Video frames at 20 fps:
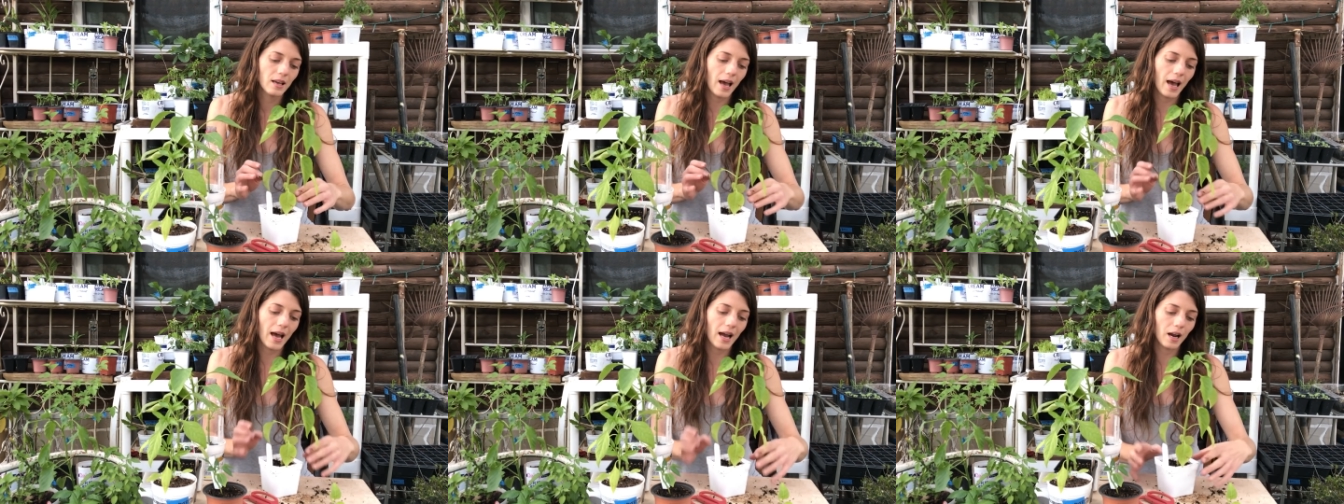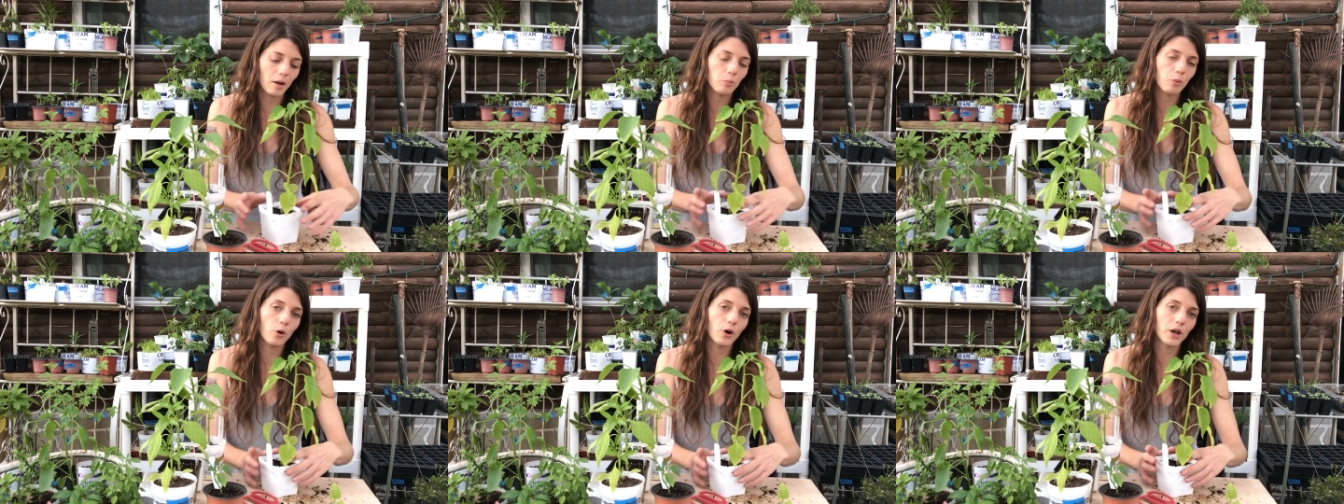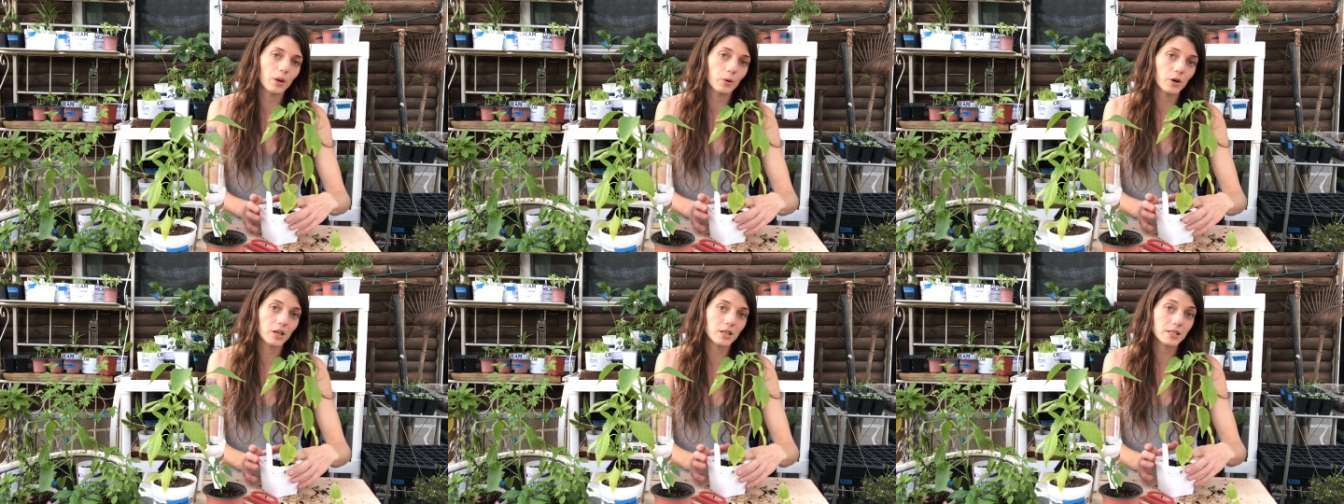at a
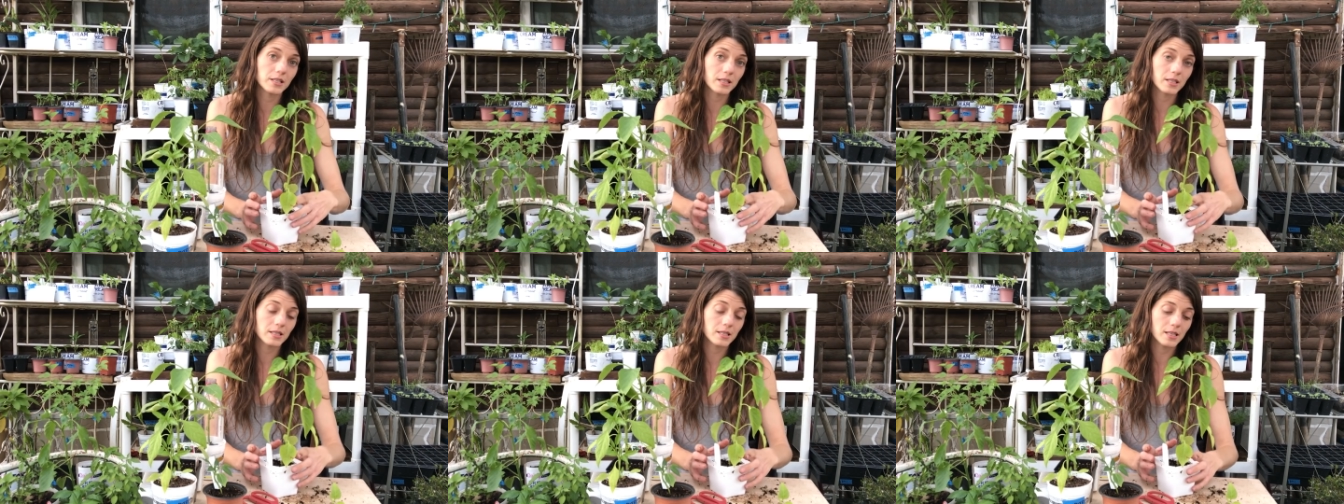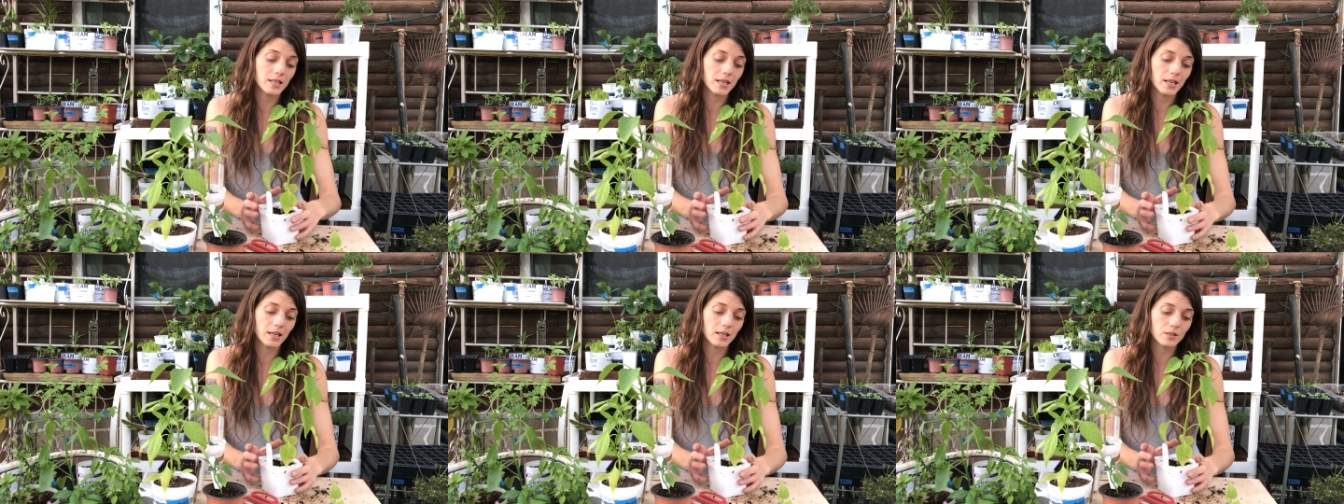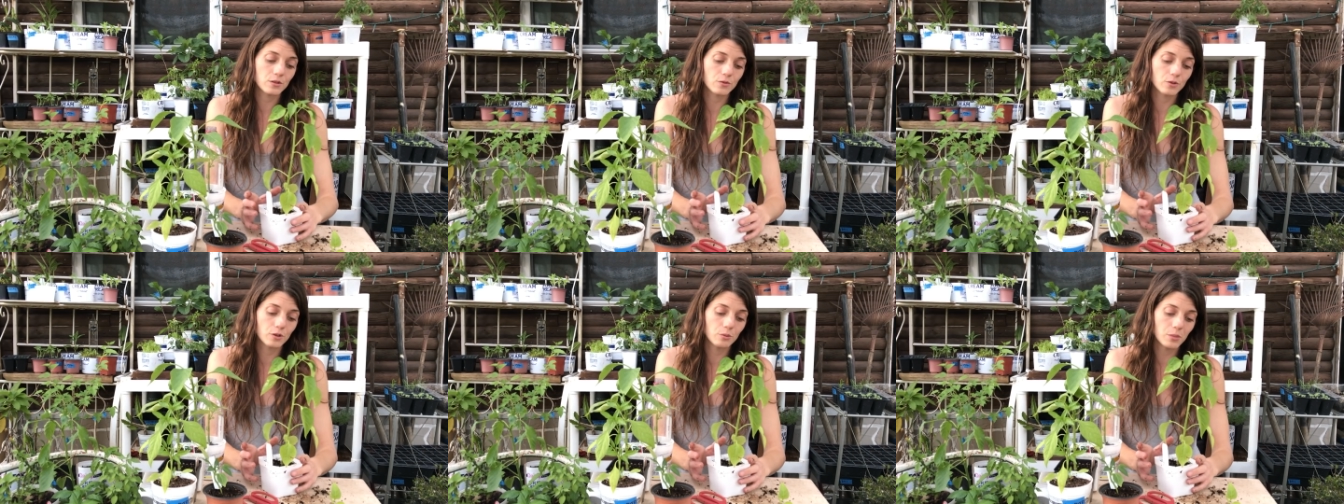point where it's exceeding
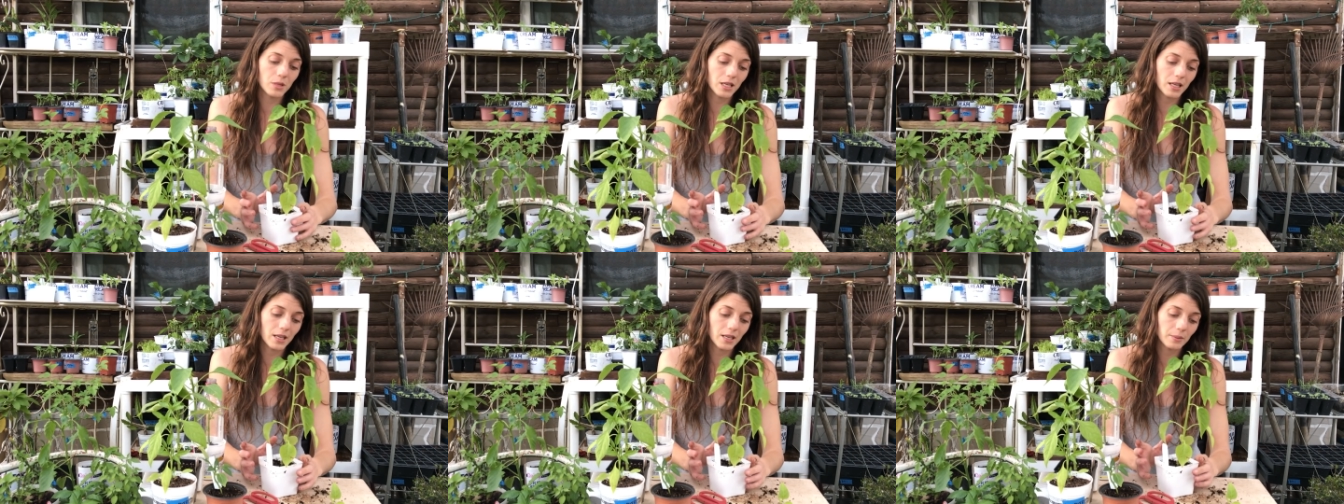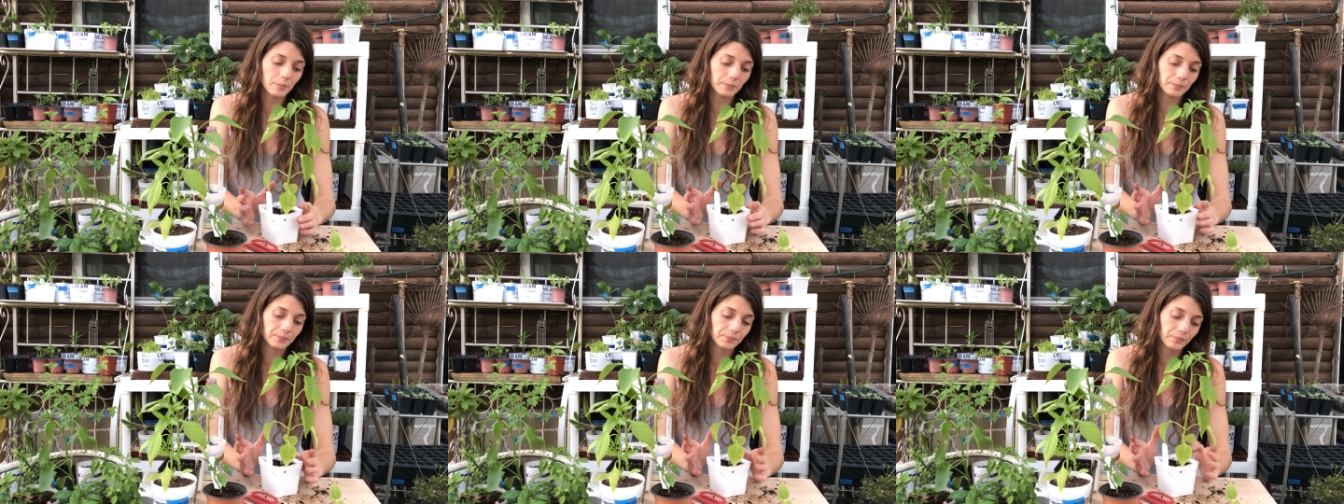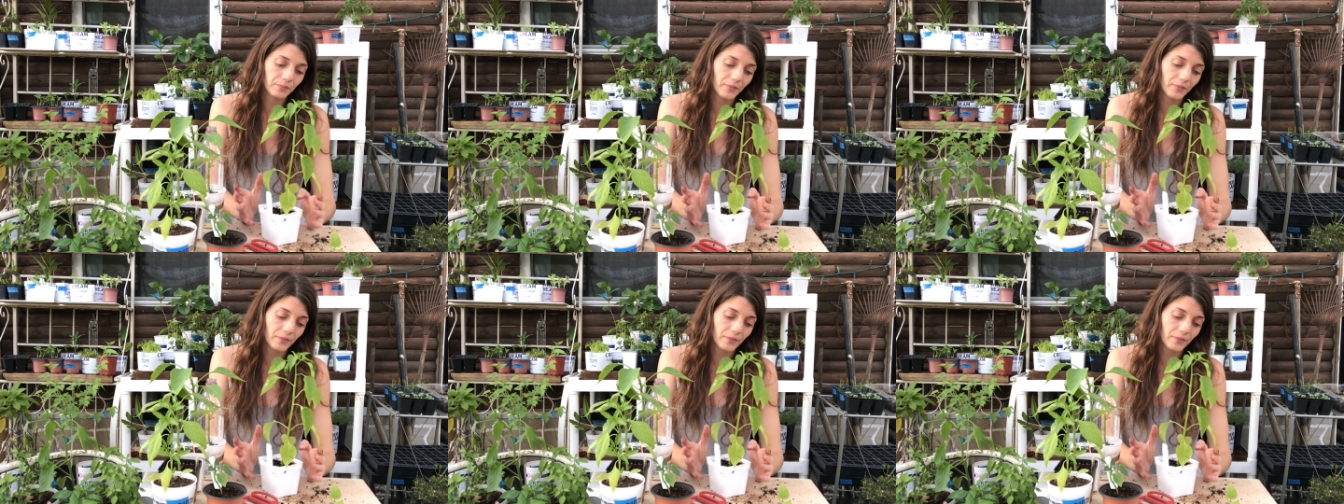its root medium.